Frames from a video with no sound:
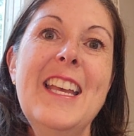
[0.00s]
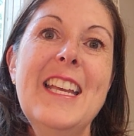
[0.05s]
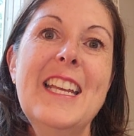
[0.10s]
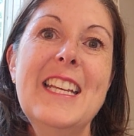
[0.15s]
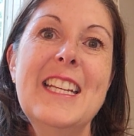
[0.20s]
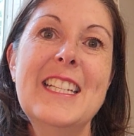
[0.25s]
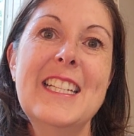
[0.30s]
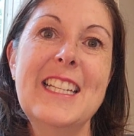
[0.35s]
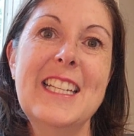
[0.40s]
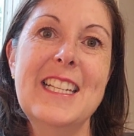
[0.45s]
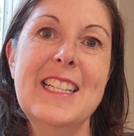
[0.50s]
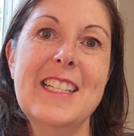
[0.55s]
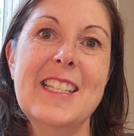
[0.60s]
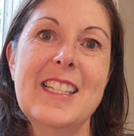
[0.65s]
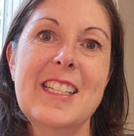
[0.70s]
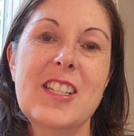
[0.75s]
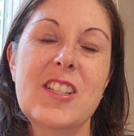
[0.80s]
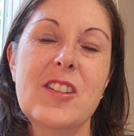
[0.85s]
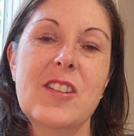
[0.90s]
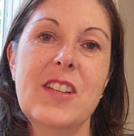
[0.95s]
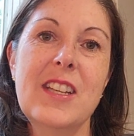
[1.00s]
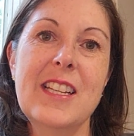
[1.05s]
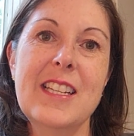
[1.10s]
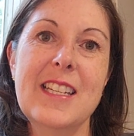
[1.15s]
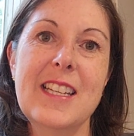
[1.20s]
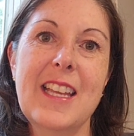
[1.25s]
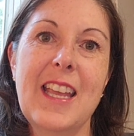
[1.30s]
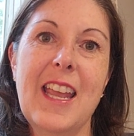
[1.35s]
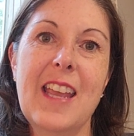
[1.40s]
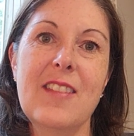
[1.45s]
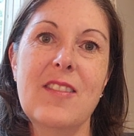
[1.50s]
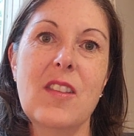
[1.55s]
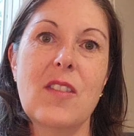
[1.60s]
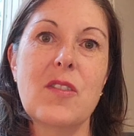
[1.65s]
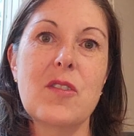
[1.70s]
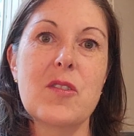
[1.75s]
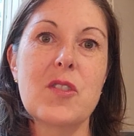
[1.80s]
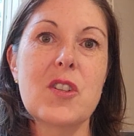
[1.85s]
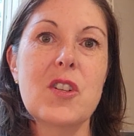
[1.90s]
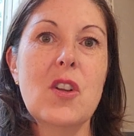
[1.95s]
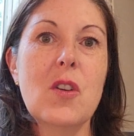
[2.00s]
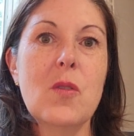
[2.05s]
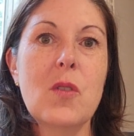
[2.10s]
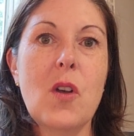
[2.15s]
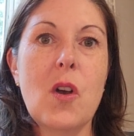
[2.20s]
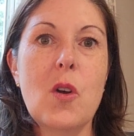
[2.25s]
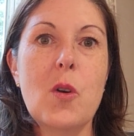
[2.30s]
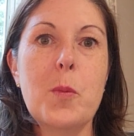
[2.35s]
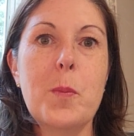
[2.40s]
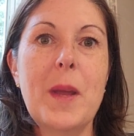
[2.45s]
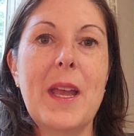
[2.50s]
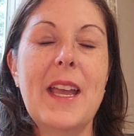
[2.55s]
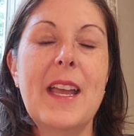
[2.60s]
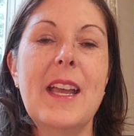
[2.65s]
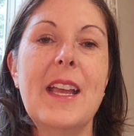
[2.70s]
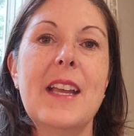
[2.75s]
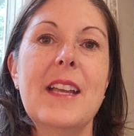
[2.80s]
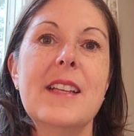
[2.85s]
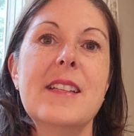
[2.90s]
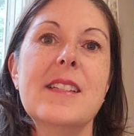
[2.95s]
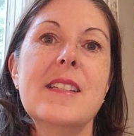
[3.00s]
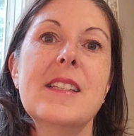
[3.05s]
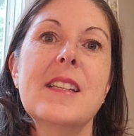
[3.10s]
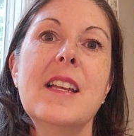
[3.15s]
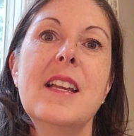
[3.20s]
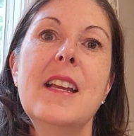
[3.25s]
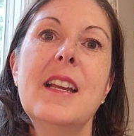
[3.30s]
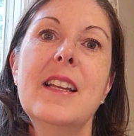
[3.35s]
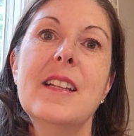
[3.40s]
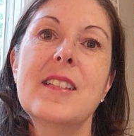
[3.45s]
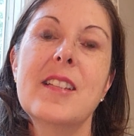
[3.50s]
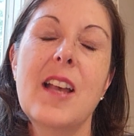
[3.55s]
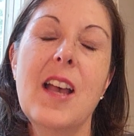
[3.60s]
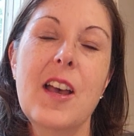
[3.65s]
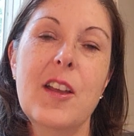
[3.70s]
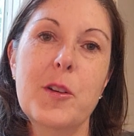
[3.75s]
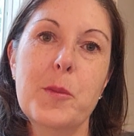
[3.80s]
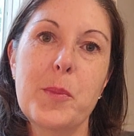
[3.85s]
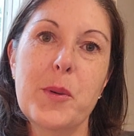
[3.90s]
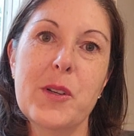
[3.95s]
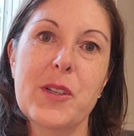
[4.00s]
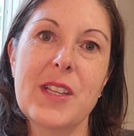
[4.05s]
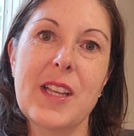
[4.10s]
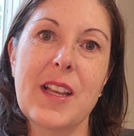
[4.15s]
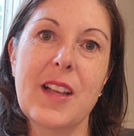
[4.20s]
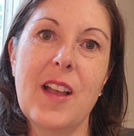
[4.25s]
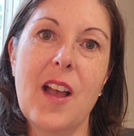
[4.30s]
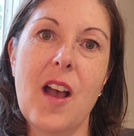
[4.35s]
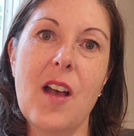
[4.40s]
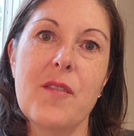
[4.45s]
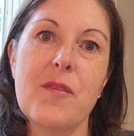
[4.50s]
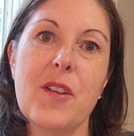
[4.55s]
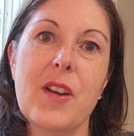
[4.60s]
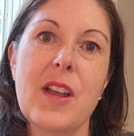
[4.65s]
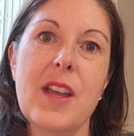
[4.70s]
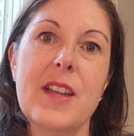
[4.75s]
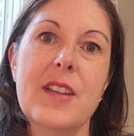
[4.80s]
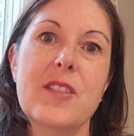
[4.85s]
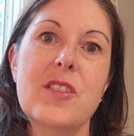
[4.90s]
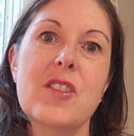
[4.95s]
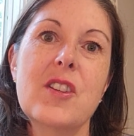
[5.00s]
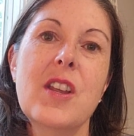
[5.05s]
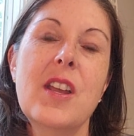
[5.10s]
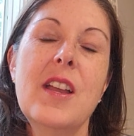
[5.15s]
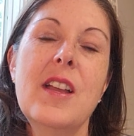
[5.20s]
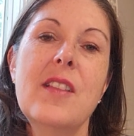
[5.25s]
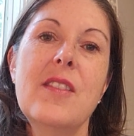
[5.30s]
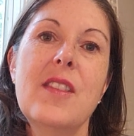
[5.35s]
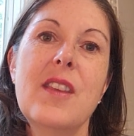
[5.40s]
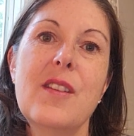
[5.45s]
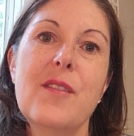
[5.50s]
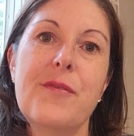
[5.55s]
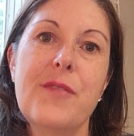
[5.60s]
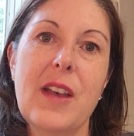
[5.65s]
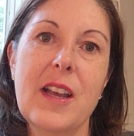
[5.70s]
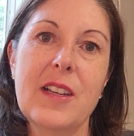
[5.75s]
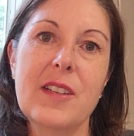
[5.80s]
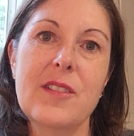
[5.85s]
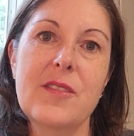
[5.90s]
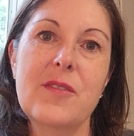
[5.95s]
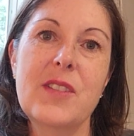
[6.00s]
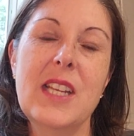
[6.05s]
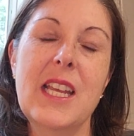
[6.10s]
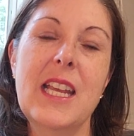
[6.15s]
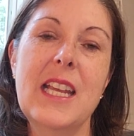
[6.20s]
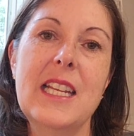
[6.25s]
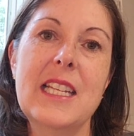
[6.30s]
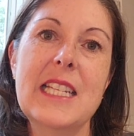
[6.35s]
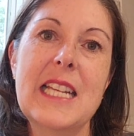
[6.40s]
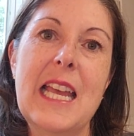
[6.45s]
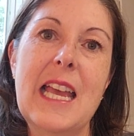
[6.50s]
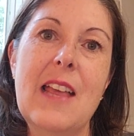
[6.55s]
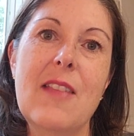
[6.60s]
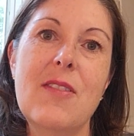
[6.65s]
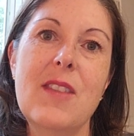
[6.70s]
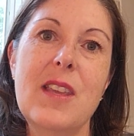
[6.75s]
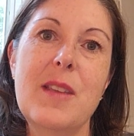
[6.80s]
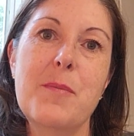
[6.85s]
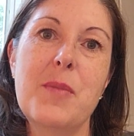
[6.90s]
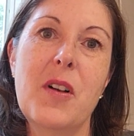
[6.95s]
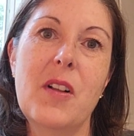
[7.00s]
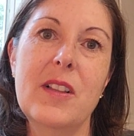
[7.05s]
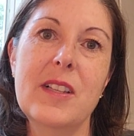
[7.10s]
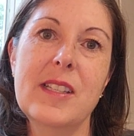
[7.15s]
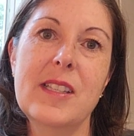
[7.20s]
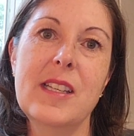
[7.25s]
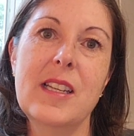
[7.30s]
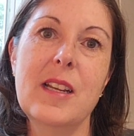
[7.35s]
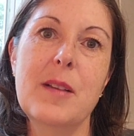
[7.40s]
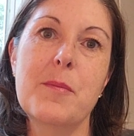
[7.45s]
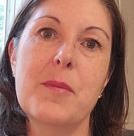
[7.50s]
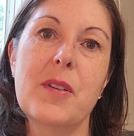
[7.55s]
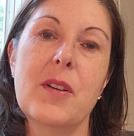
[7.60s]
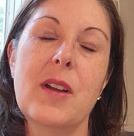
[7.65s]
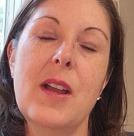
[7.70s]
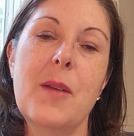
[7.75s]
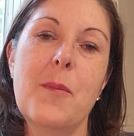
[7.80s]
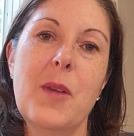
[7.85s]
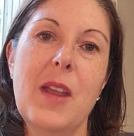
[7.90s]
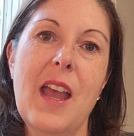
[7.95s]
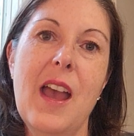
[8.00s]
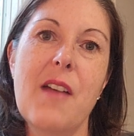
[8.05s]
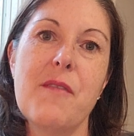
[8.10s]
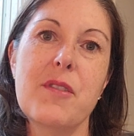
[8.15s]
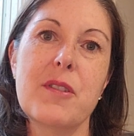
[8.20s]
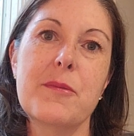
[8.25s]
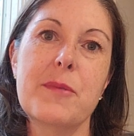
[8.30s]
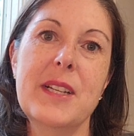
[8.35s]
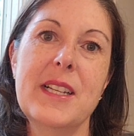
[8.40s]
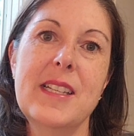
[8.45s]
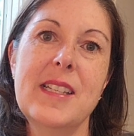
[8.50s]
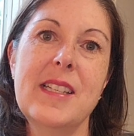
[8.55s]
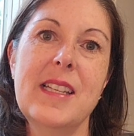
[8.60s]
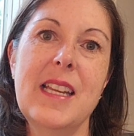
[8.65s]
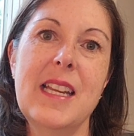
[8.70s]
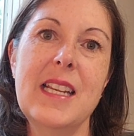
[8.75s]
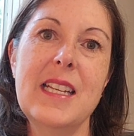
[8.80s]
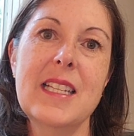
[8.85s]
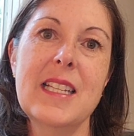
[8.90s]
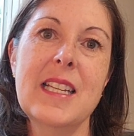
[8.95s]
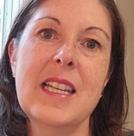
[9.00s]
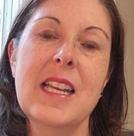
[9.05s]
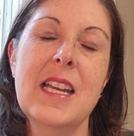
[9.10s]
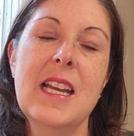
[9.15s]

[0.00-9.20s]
It needs to indicate that there's no co-pays. It's 100% coverage, the effective date, and the policy number, and we have our receipt